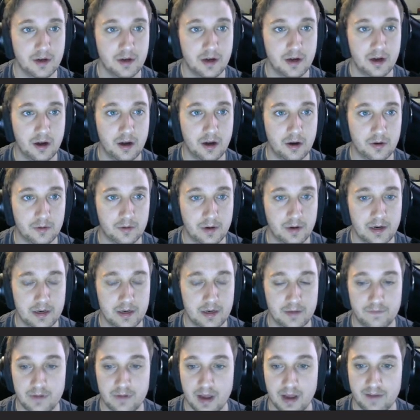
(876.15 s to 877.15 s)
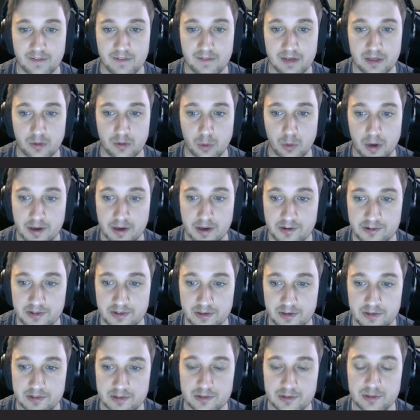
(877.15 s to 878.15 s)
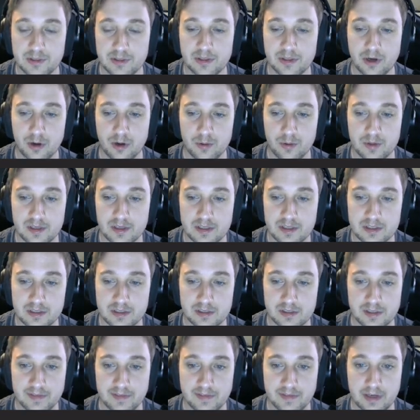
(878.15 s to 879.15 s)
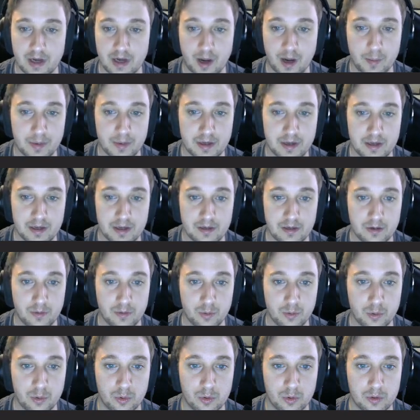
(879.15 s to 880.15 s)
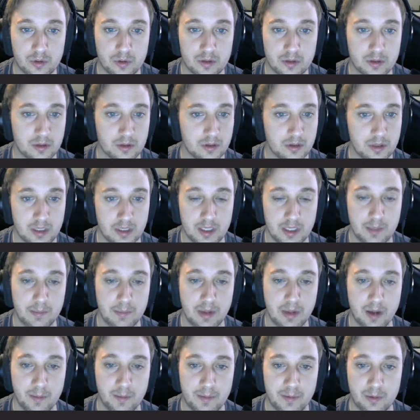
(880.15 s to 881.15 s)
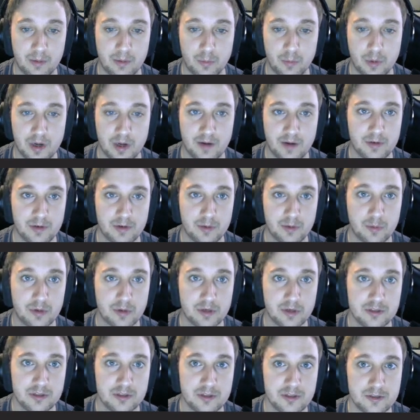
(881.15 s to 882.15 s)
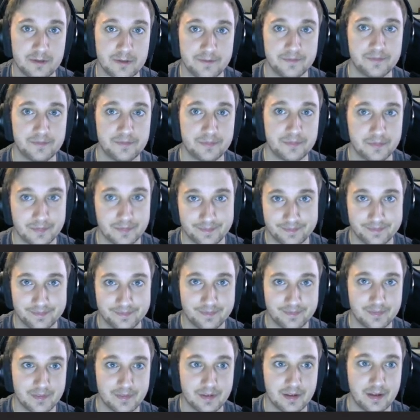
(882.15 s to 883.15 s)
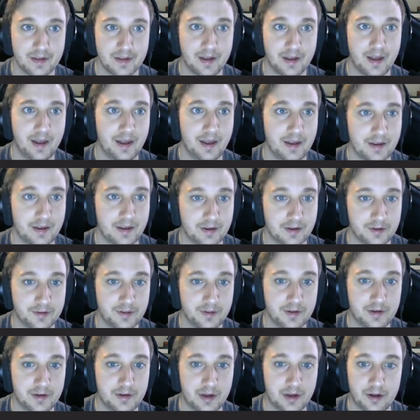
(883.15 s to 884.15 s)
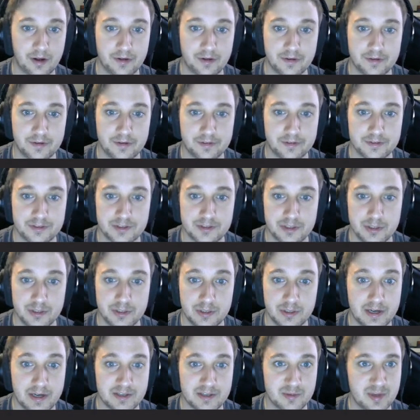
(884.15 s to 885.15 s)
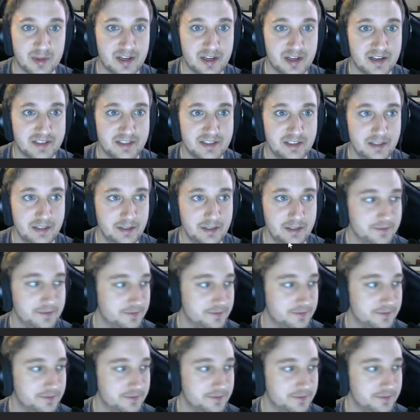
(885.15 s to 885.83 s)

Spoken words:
All right, if you have any questions, you can always leave a comment or email me, whatever you want to do. And good luck. I'll see you guys when I see you.